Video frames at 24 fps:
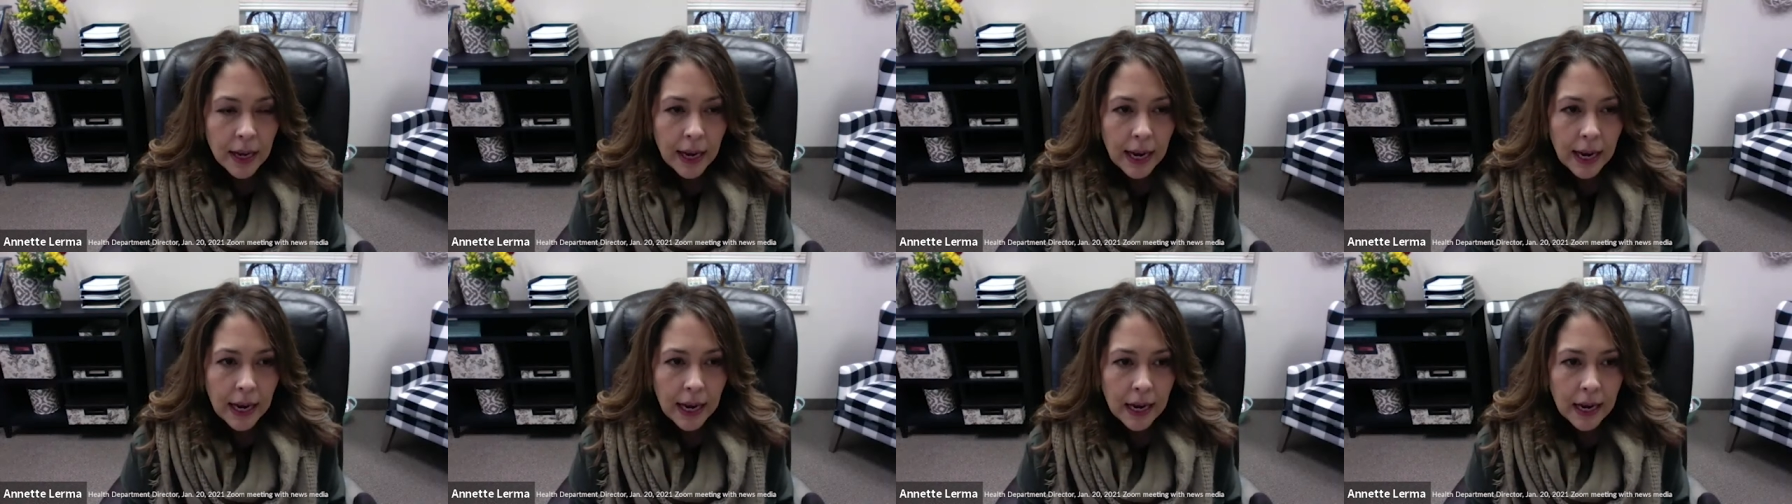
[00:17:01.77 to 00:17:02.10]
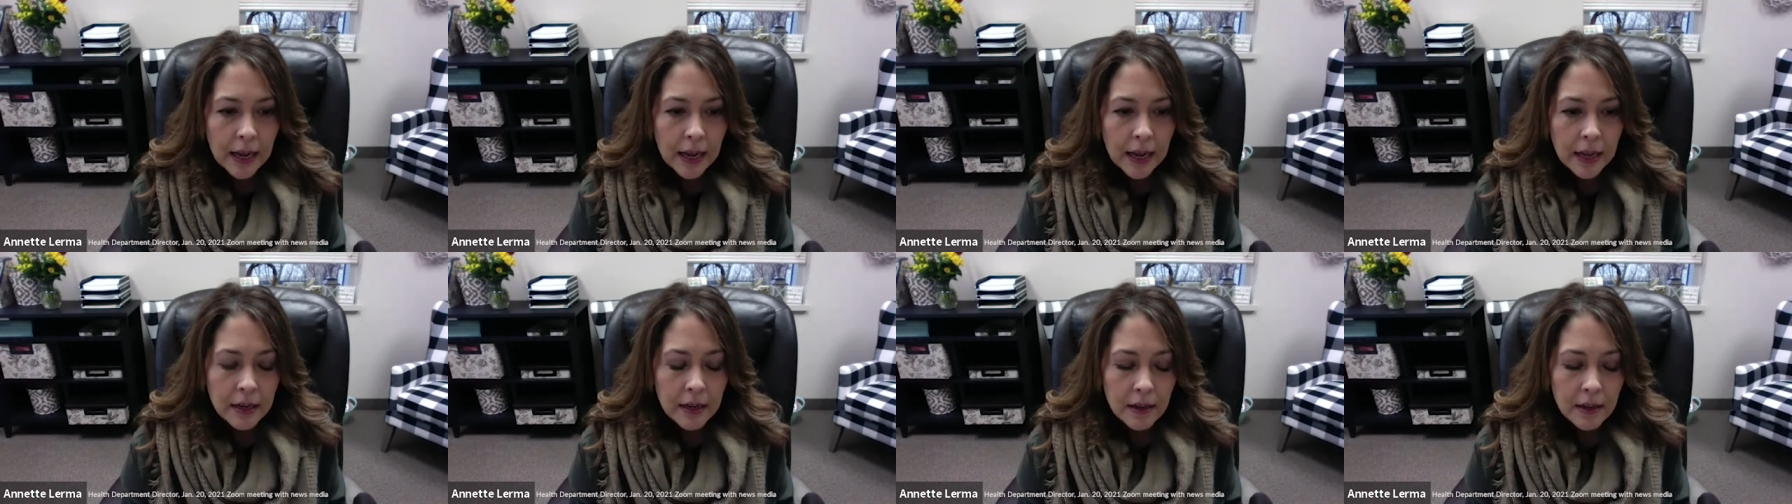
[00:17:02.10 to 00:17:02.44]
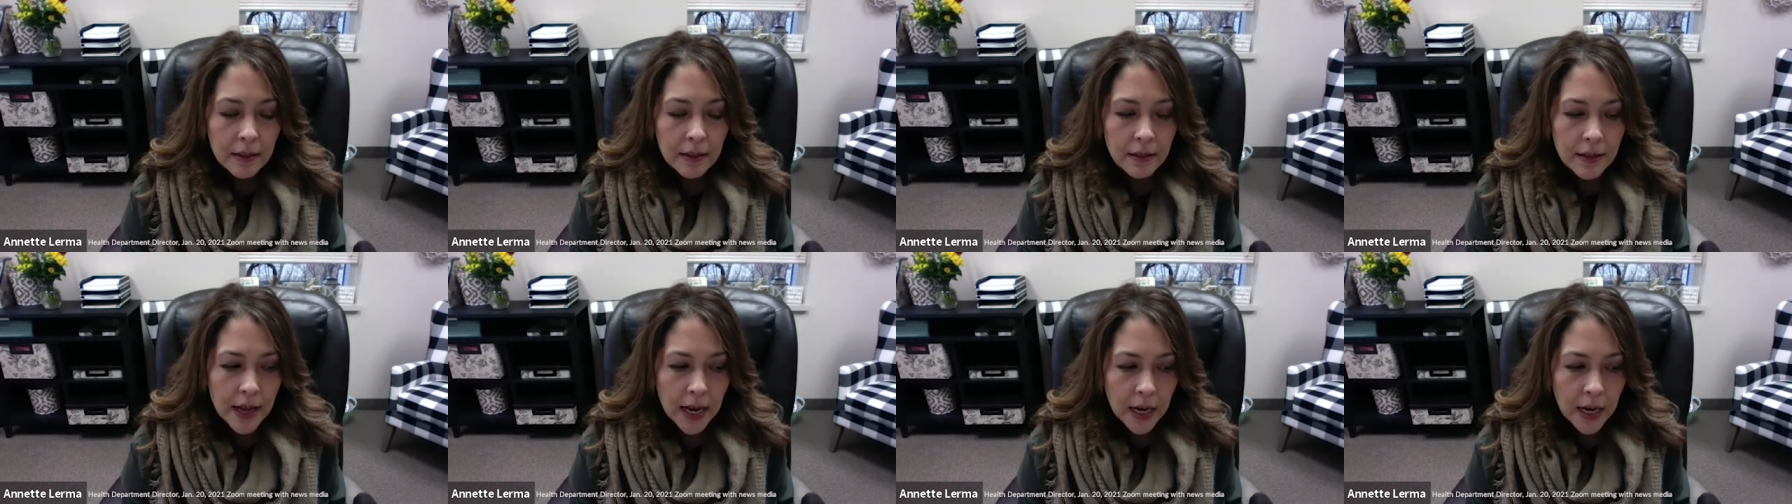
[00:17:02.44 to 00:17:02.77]

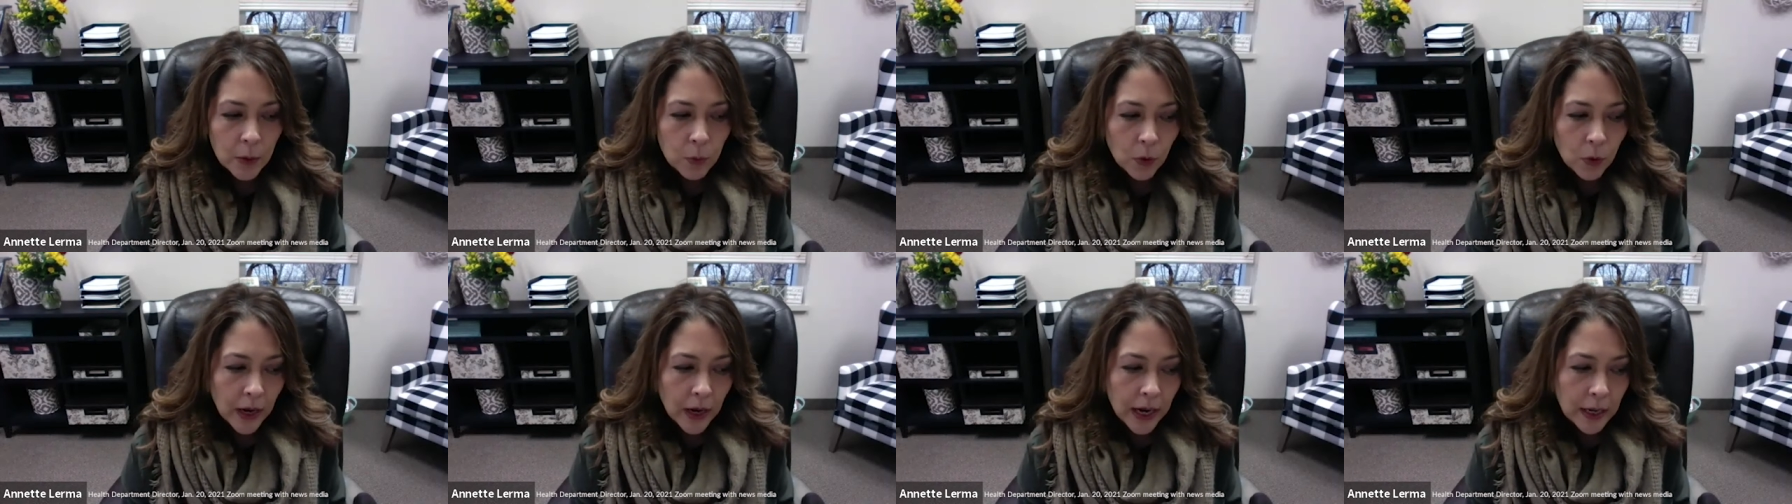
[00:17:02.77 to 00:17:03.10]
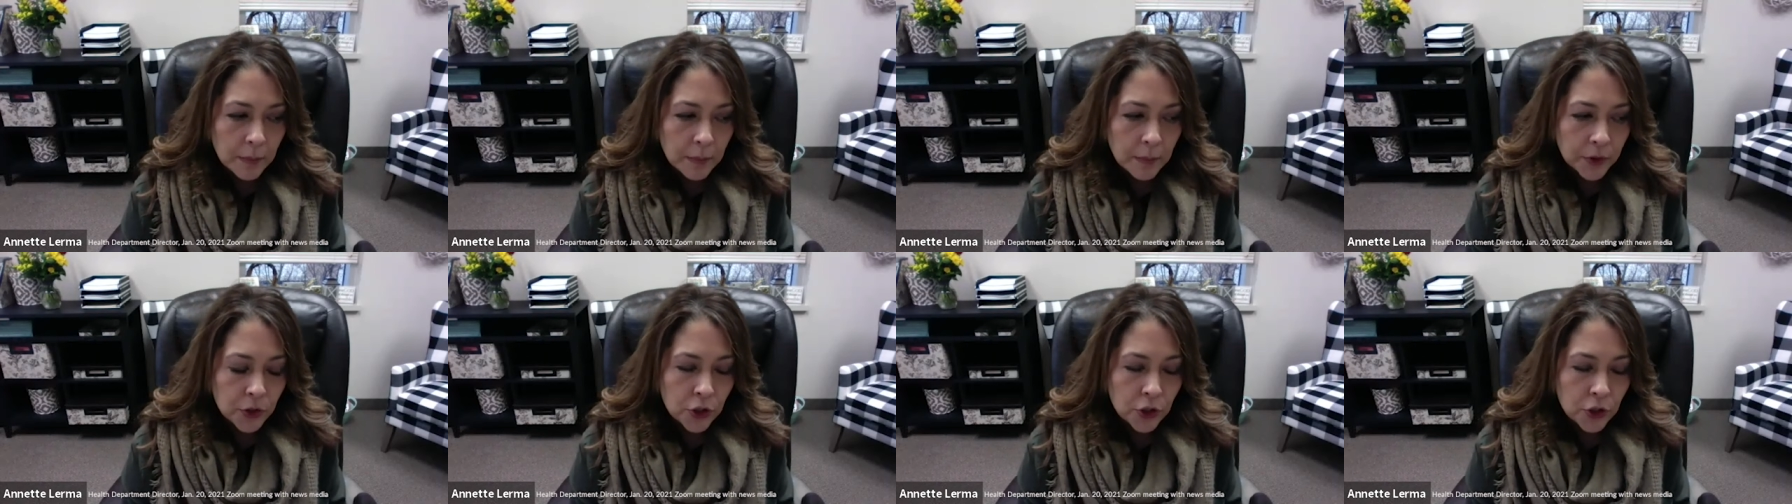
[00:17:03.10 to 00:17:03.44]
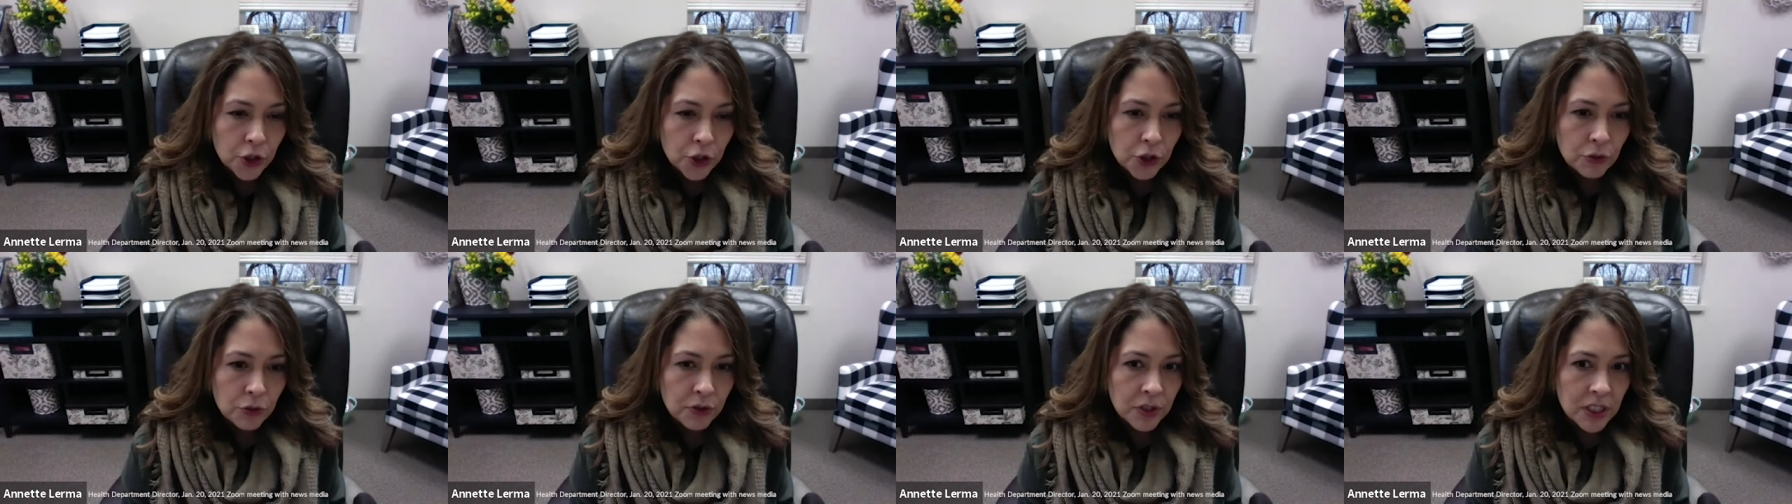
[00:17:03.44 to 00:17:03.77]
And they were able to
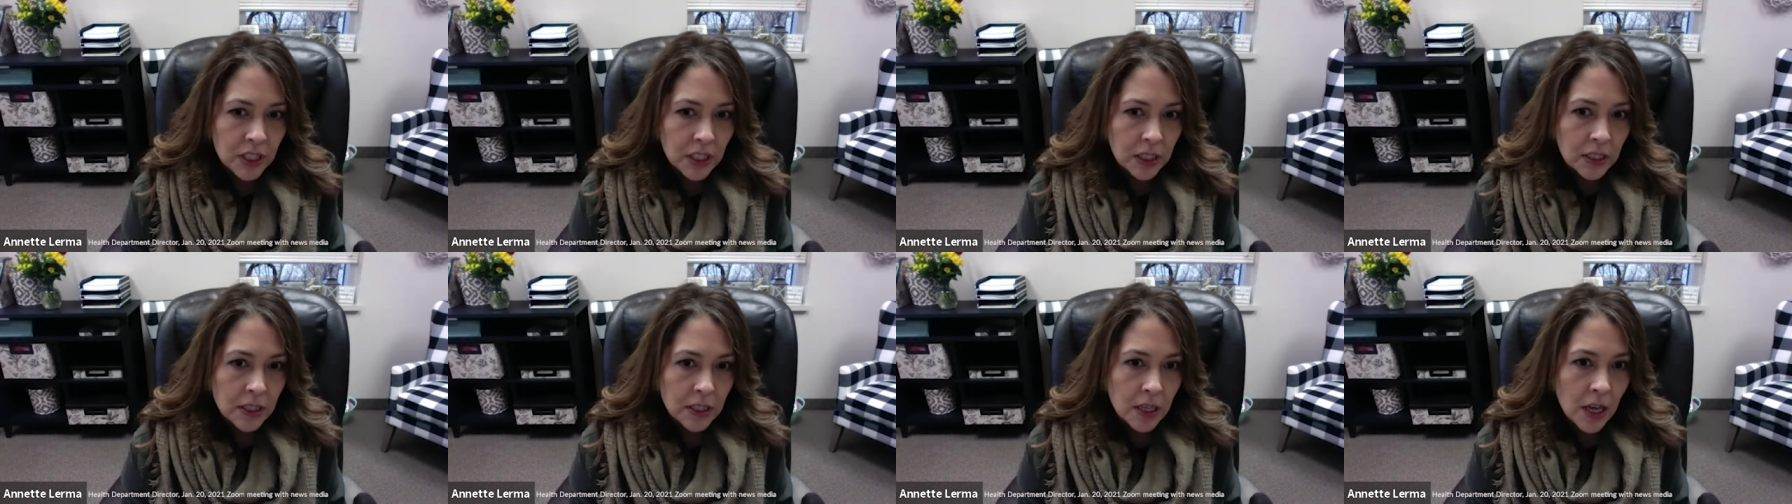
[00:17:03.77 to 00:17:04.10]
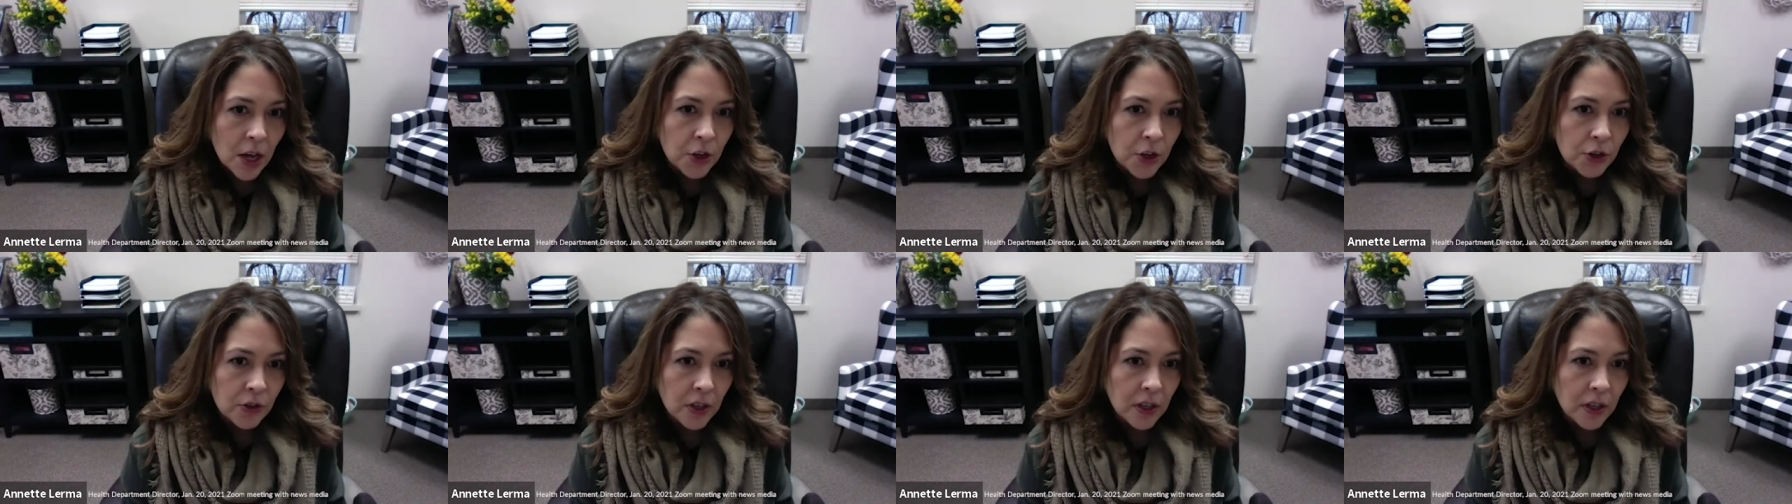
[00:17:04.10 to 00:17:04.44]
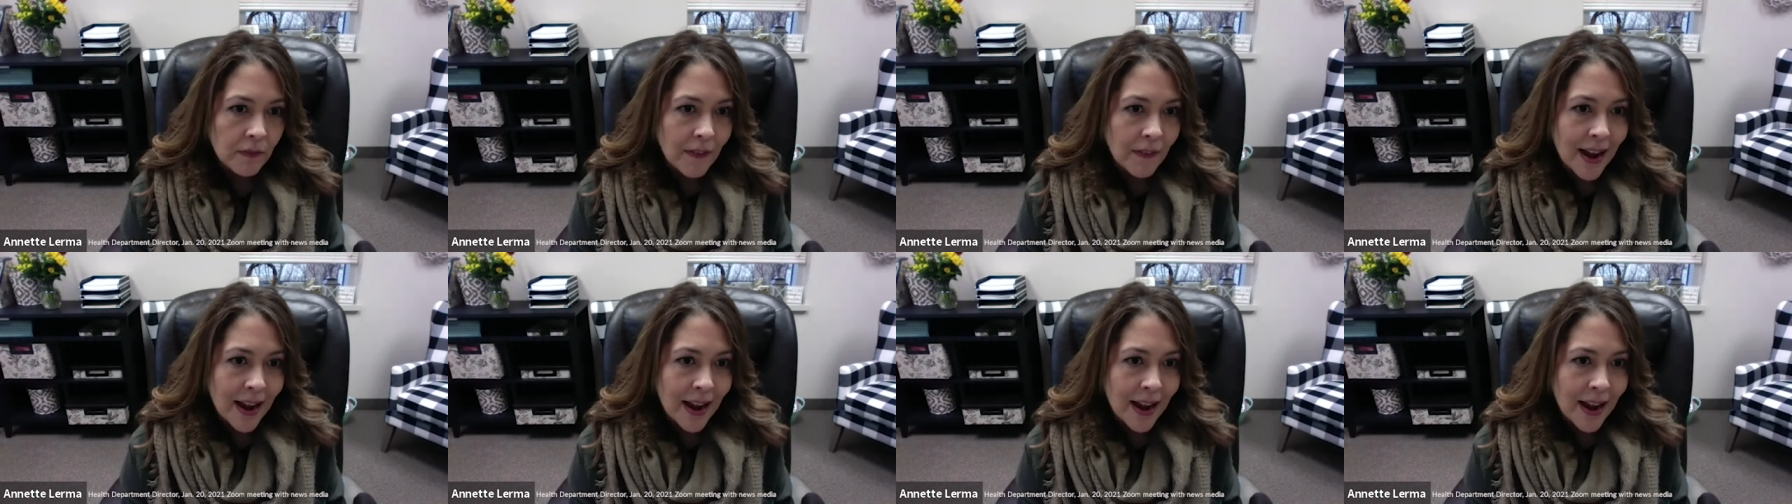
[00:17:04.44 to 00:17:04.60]
do six hundred